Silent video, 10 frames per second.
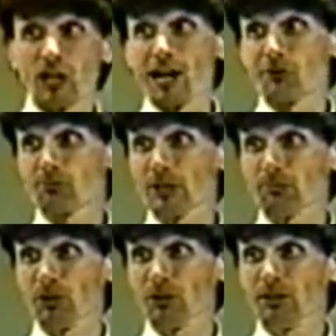sovereign
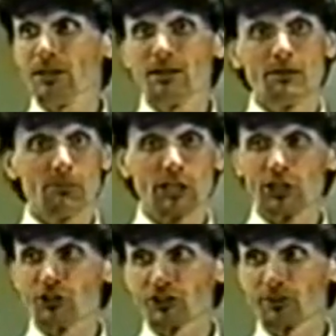people
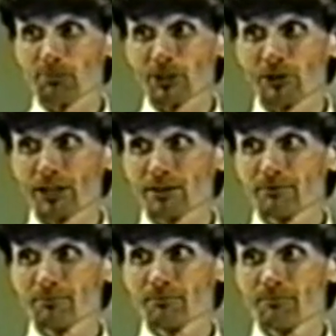begin disappearing,
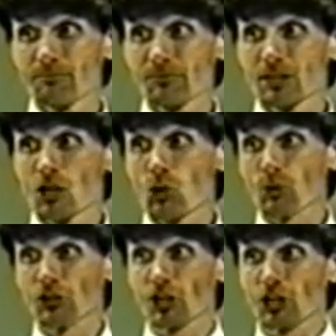
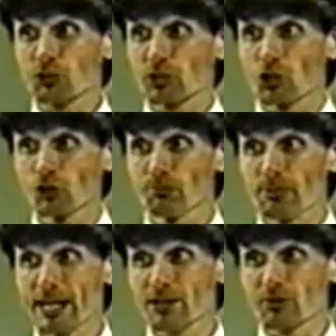when the country goes
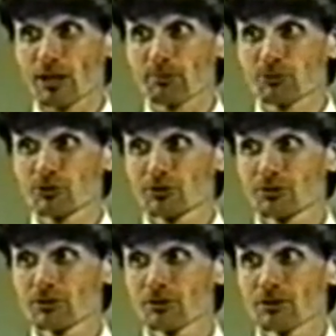bankrupt,
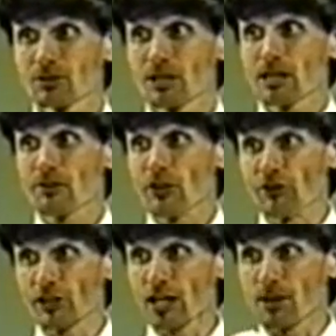
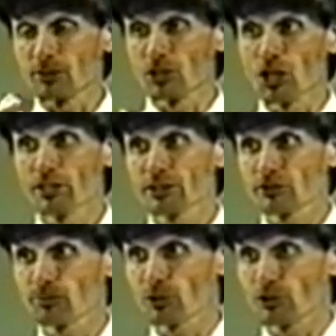then the common law
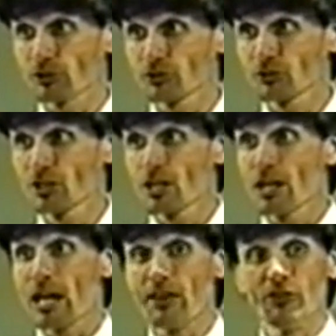disappears,
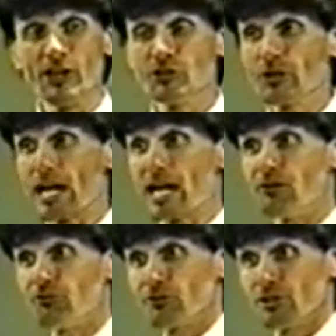and then you
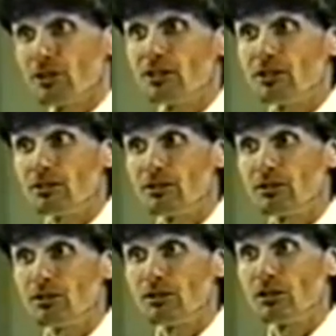have
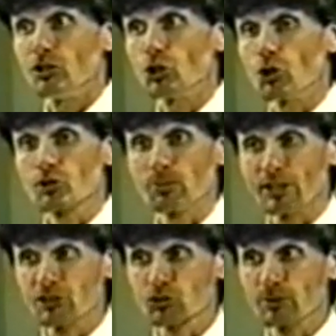
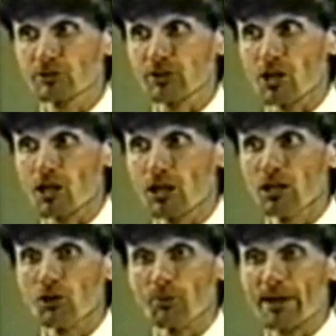negotiable instruments
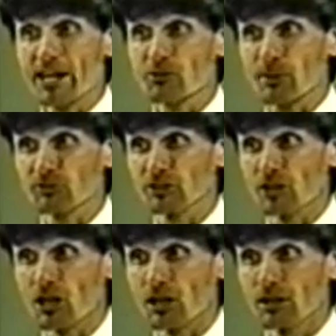law or bankruptcy
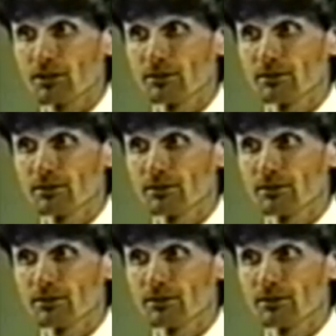law.